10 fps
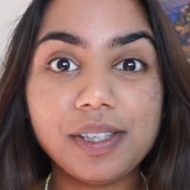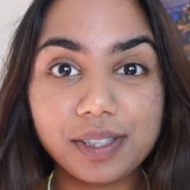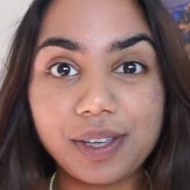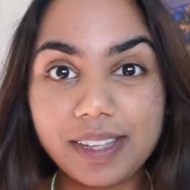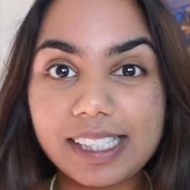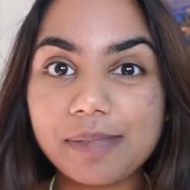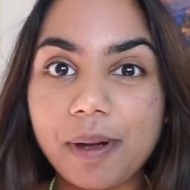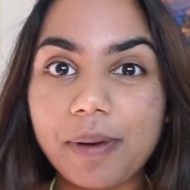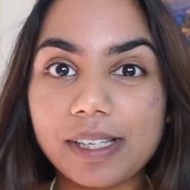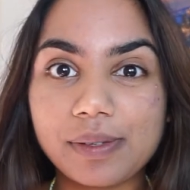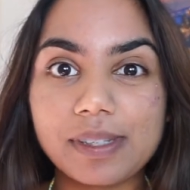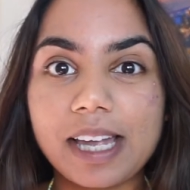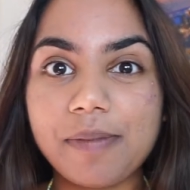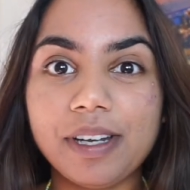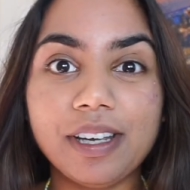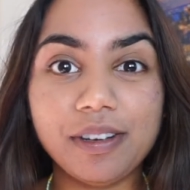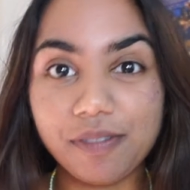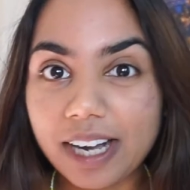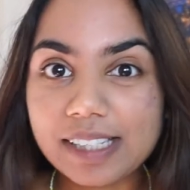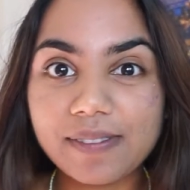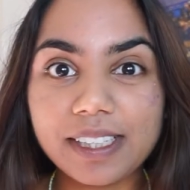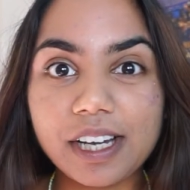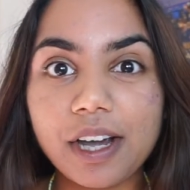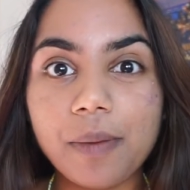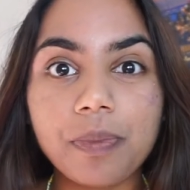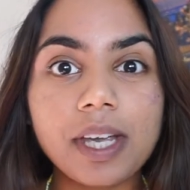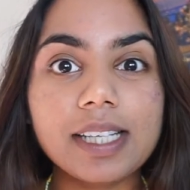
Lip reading: So this is my personal statement advice video.